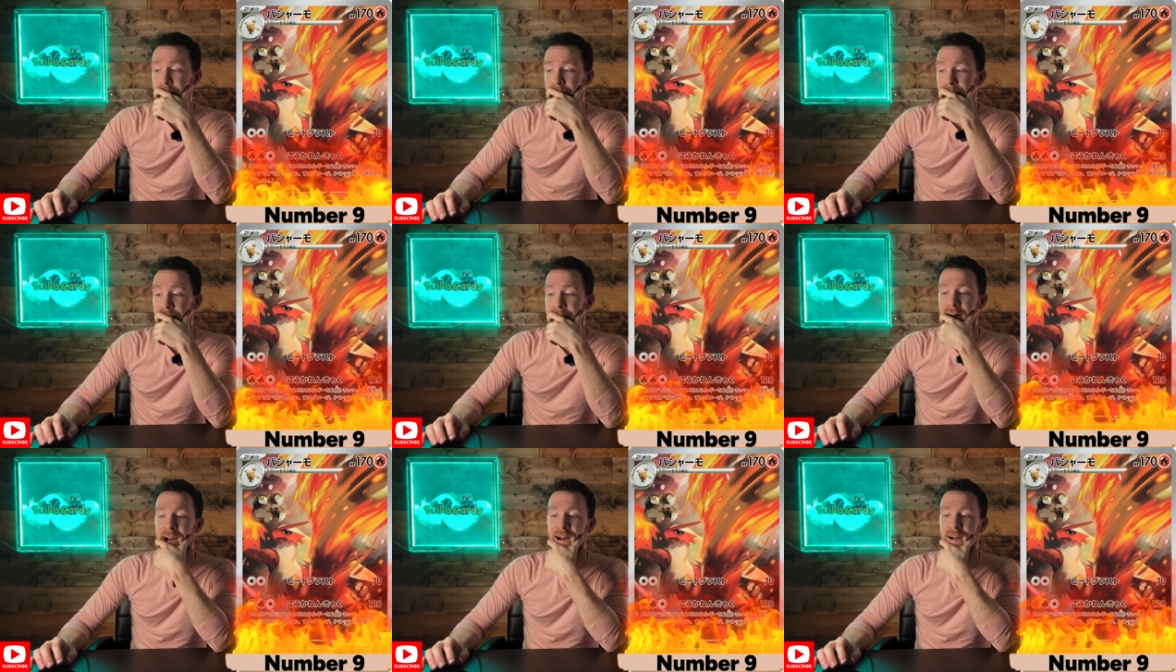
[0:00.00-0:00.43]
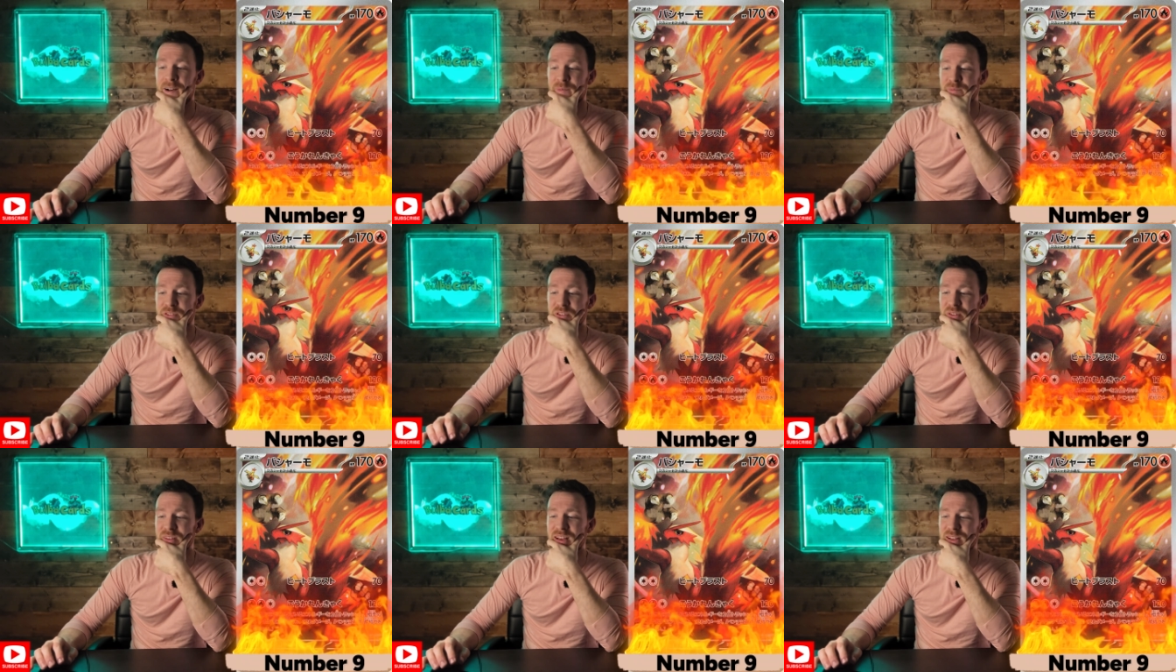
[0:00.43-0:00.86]

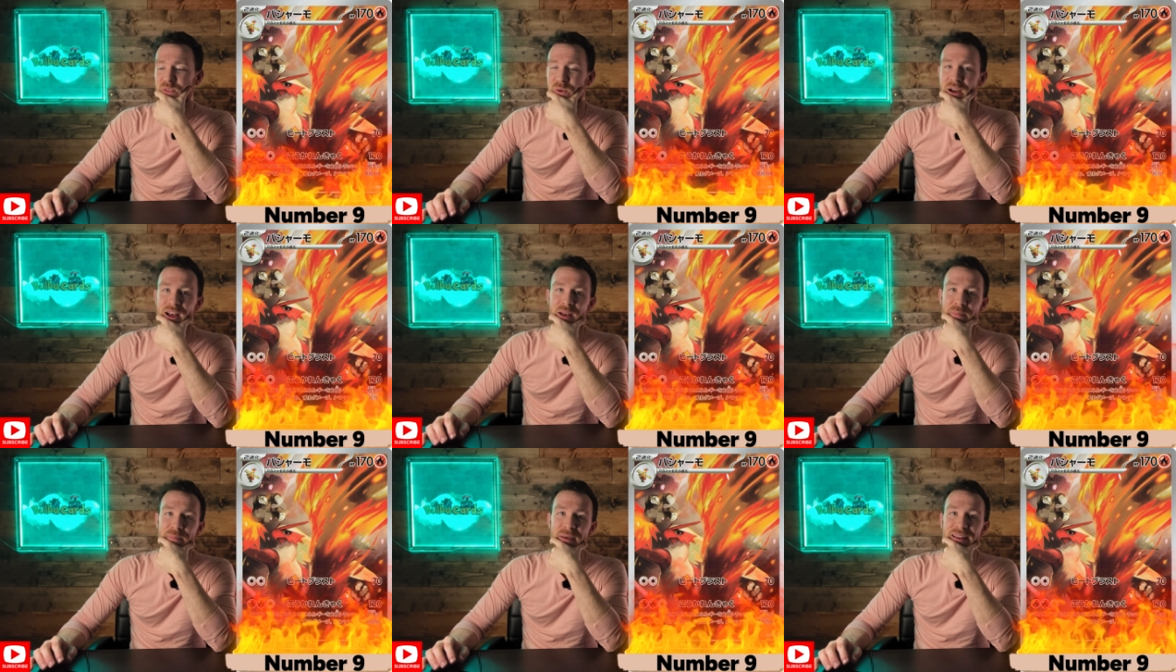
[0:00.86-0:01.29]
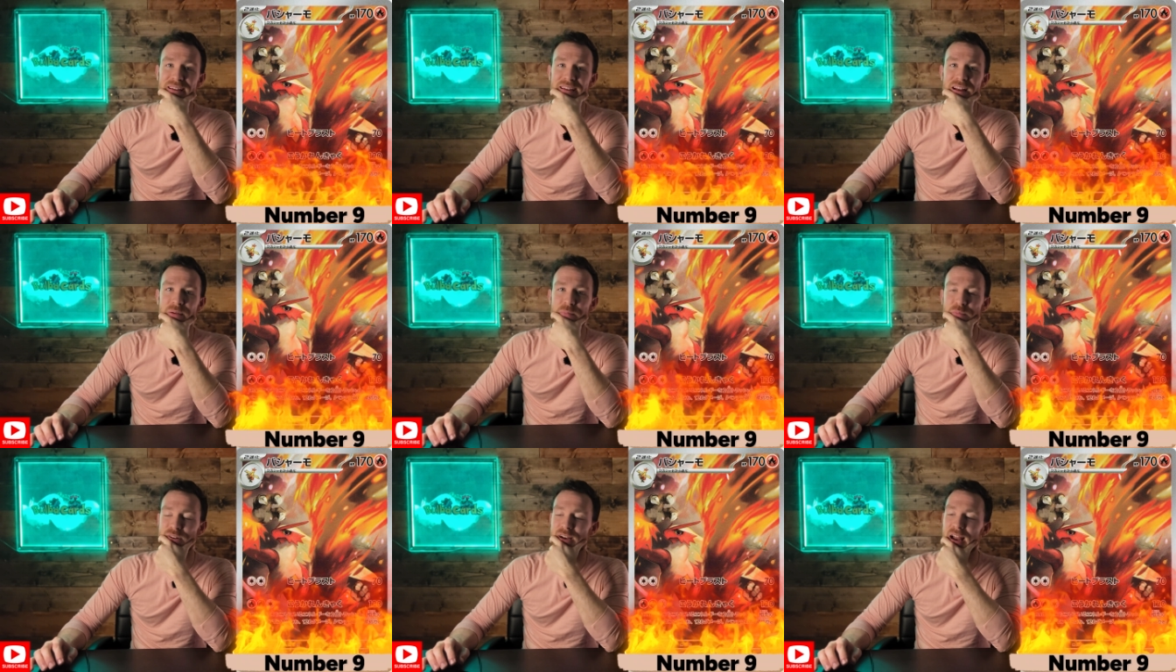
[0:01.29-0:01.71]
So that's why it made
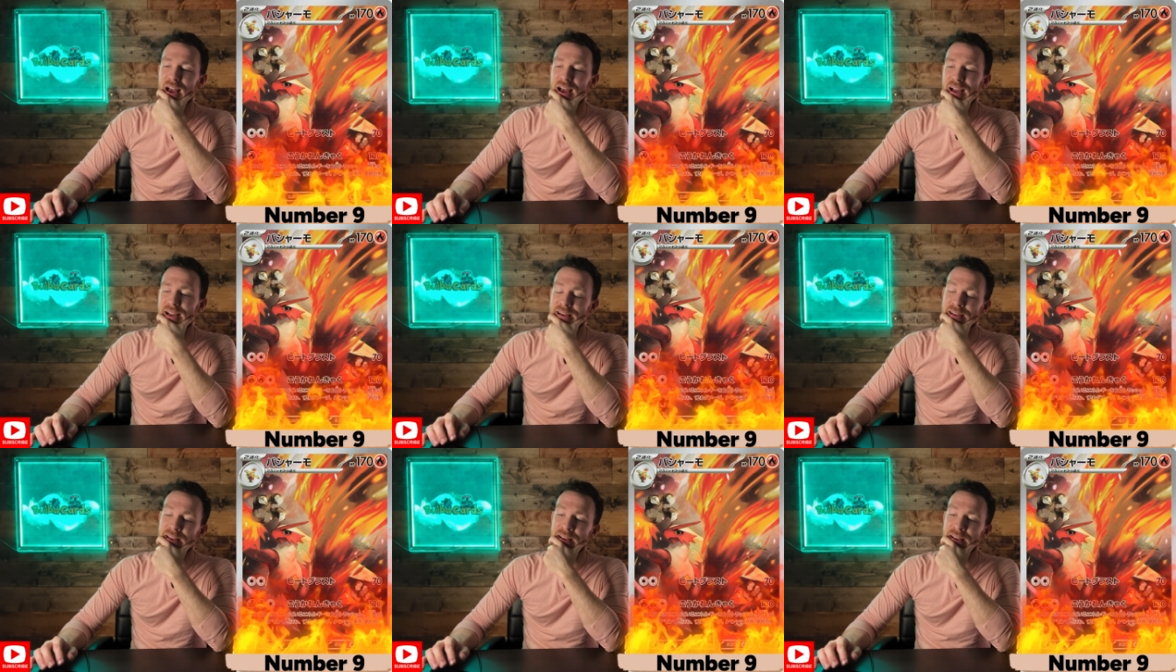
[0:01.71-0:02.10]
number 9.